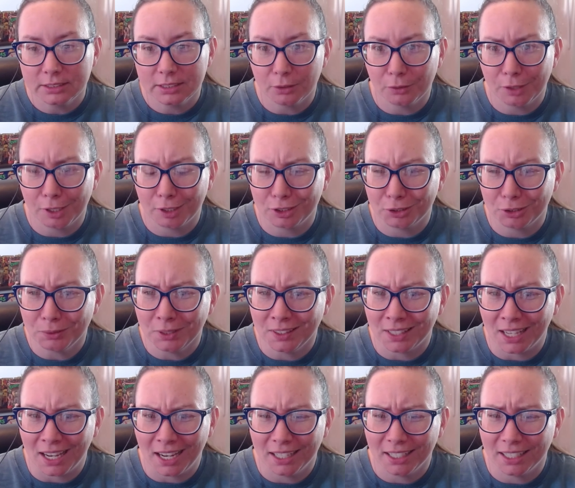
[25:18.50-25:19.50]
So they're
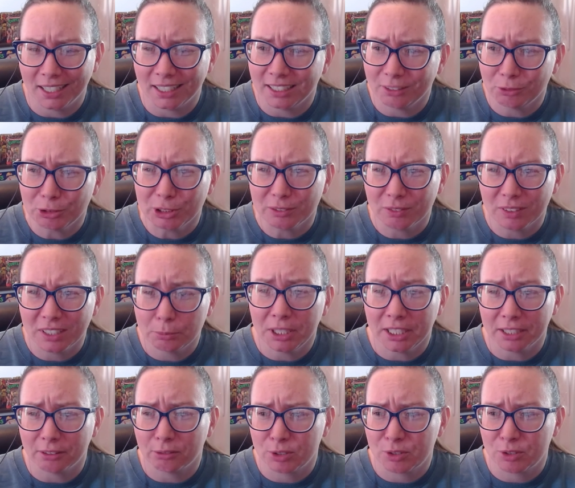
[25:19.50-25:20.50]
doing that. And it was, to
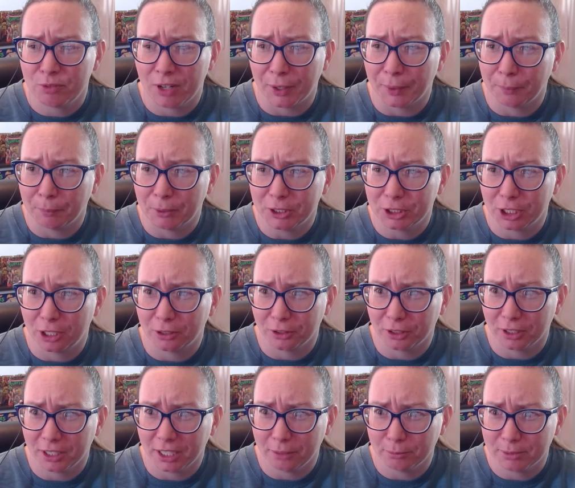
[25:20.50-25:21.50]
me, it was very much
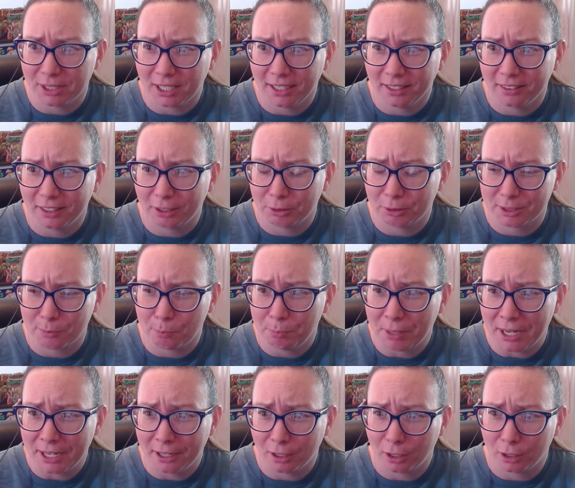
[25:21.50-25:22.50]
Hunger Games-like. There was
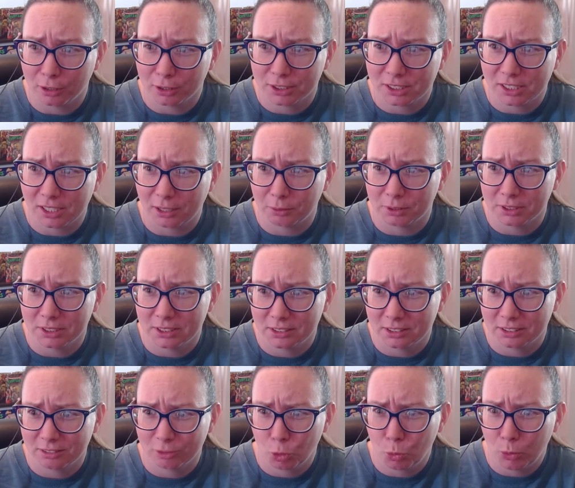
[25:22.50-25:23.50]
bears, there
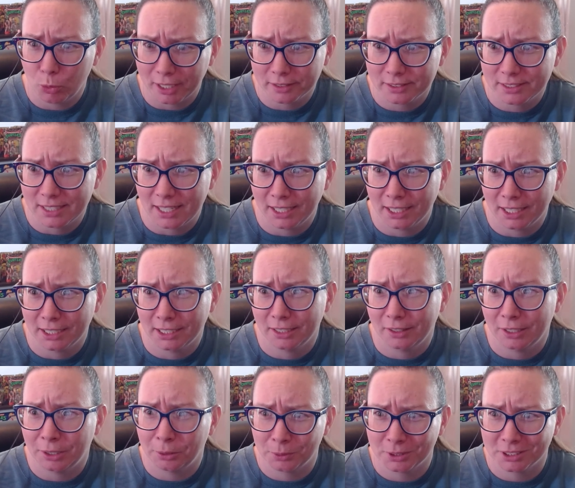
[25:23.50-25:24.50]
was quicksand,
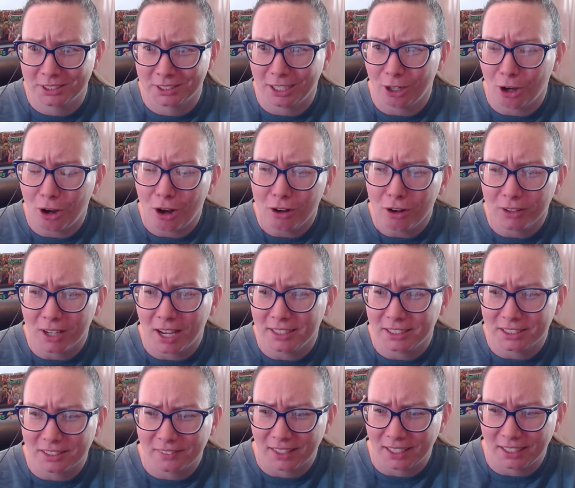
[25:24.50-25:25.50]
there was like all
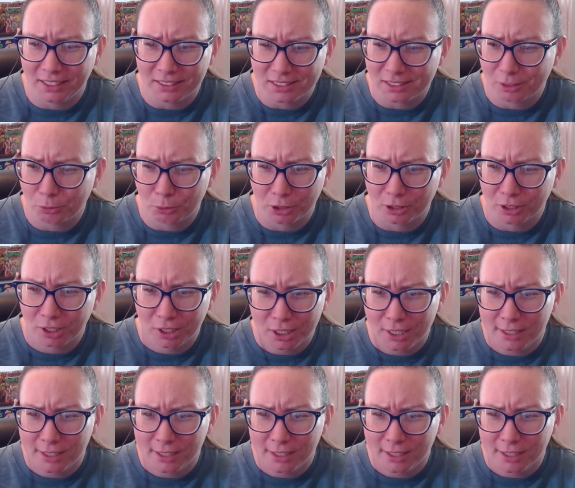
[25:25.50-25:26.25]
kinds of things that were